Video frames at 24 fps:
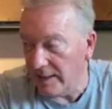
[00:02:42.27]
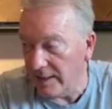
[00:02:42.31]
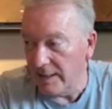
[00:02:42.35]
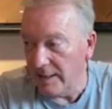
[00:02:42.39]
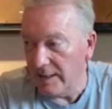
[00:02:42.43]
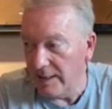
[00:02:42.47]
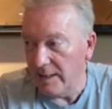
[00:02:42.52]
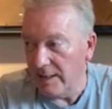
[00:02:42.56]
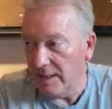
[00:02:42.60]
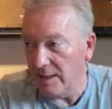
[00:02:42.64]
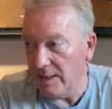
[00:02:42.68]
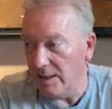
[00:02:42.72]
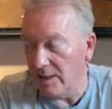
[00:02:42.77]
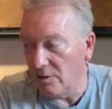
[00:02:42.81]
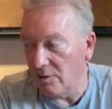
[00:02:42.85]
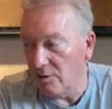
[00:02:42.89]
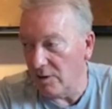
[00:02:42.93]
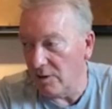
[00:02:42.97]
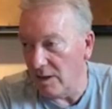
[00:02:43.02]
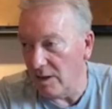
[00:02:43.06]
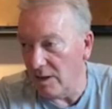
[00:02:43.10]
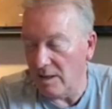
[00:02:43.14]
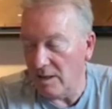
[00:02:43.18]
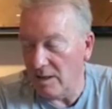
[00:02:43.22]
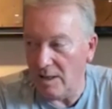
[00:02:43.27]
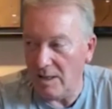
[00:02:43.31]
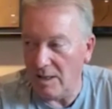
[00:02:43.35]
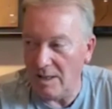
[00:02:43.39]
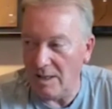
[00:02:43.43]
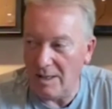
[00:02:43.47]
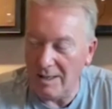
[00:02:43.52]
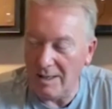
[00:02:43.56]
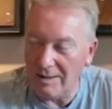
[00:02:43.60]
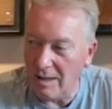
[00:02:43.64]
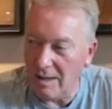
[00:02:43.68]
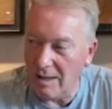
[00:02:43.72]
you know,
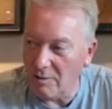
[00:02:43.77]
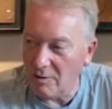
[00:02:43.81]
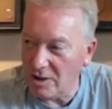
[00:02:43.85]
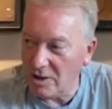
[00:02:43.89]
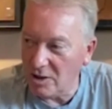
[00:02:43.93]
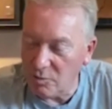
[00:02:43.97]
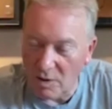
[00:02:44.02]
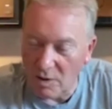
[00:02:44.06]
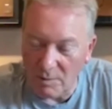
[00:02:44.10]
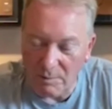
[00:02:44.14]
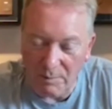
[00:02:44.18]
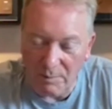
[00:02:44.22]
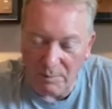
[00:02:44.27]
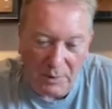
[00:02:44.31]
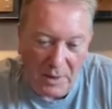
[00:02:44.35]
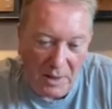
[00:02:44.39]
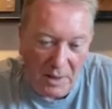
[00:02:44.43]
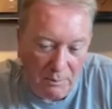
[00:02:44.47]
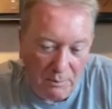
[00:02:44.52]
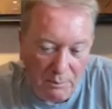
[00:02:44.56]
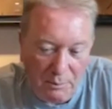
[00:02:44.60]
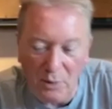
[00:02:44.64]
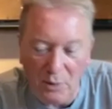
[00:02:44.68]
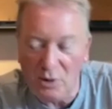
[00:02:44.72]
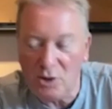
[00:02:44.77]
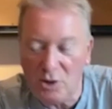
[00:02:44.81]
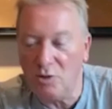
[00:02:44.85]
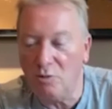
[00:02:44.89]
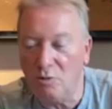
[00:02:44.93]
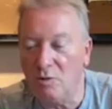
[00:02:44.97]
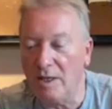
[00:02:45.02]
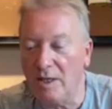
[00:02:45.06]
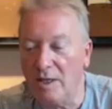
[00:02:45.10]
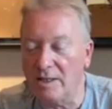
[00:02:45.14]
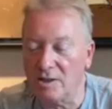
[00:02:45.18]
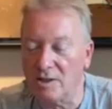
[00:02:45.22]
I, I just want to push all
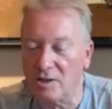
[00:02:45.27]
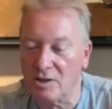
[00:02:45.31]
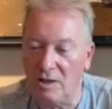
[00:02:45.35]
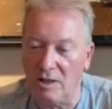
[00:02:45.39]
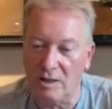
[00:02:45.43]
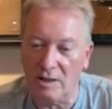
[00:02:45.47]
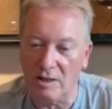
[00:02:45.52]
that aside.